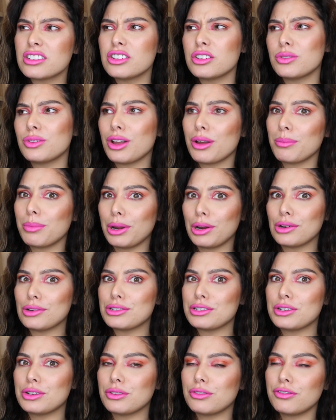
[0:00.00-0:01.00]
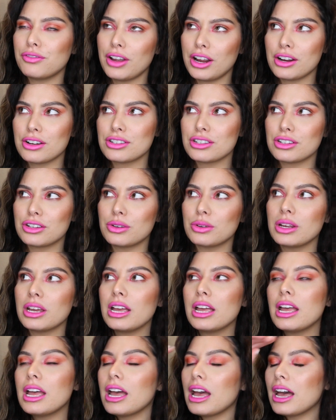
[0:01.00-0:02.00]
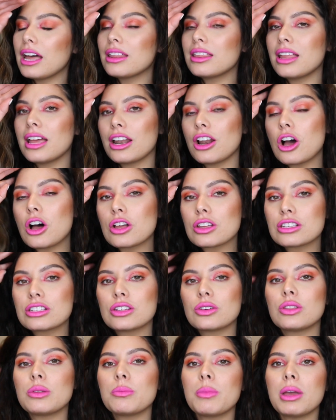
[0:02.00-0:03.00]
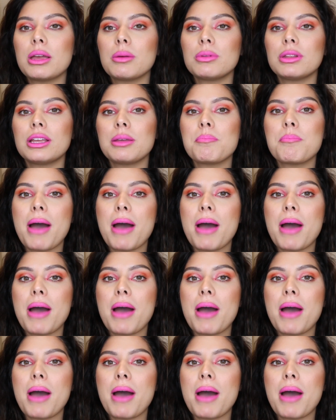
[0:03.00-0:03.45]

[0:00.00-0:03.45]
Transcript: Nude, not Embarrassed Nude, Fairest Nude. And then also the Maybelline